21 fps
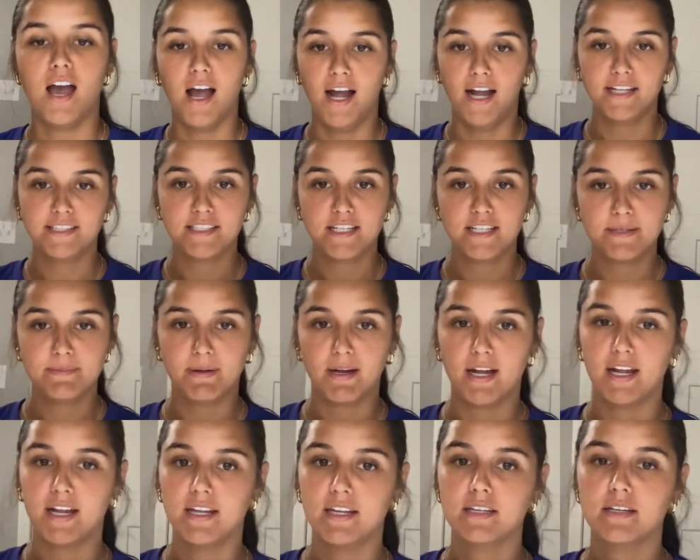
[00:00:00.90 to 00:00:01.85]
I did
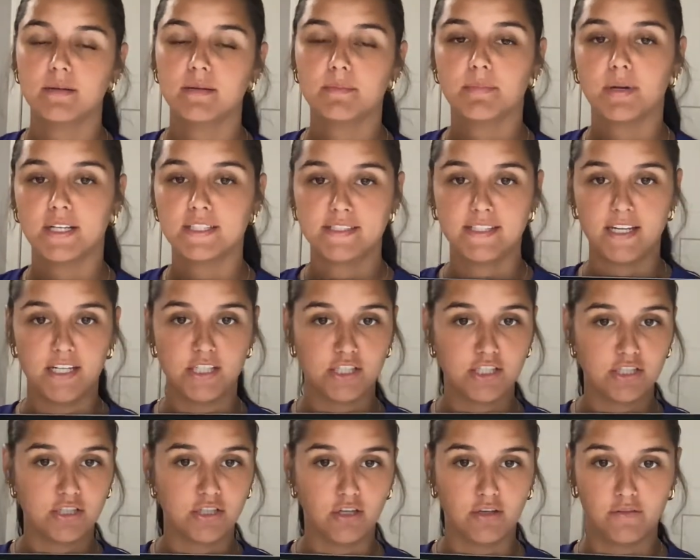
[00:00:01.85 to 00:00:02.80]
my
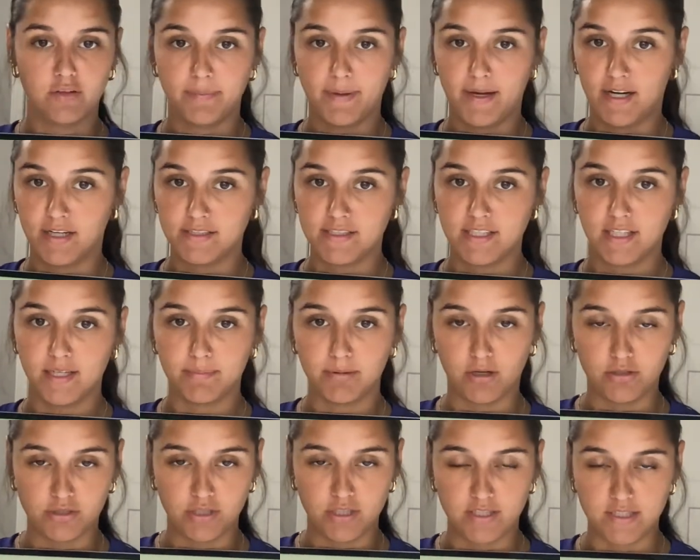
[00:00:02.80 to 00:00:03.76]
presentation over parenting
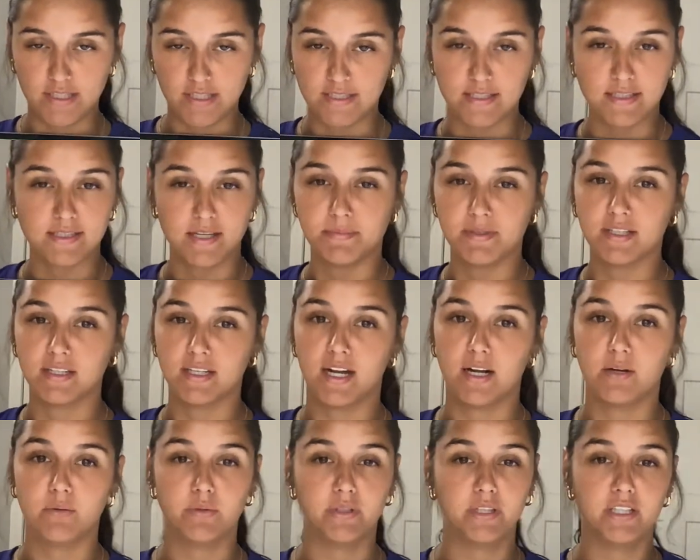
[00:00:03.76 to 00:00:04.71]
approaches. This is something that I
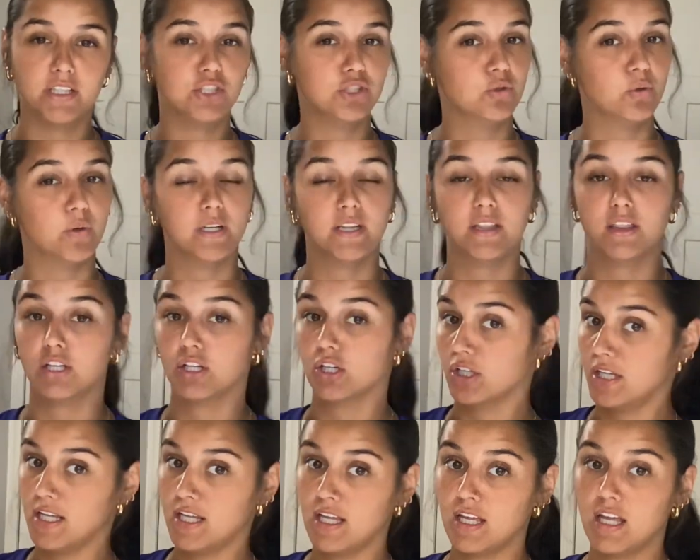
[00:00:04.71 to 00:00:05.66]
really enjoyed
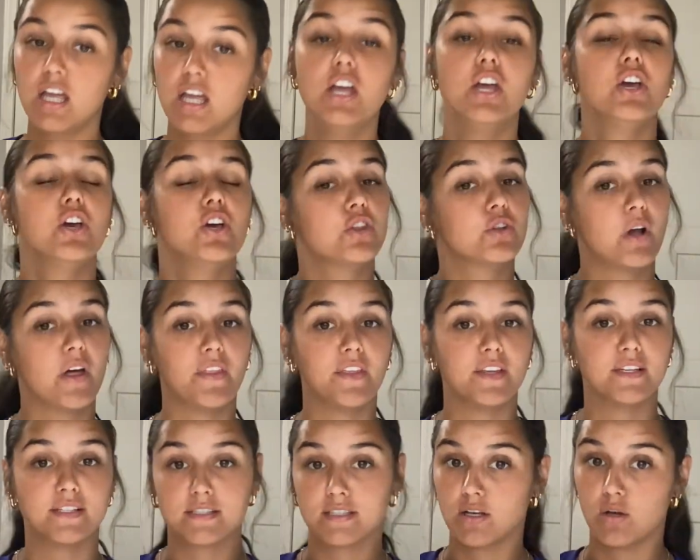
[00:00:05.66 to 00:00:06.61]
learning throughout
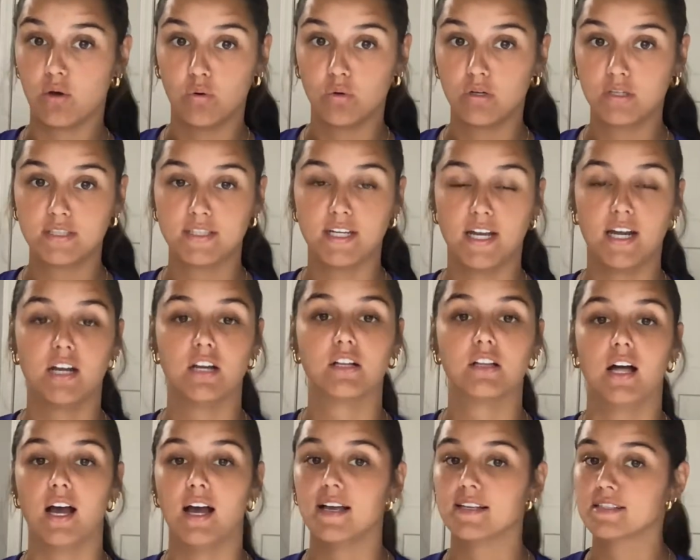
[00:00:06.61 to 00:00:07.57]
this whole entire
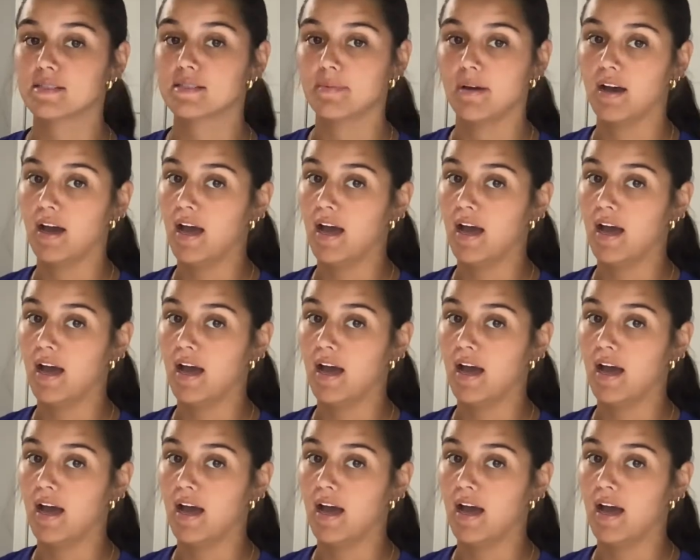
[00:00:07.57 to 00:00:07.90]
class about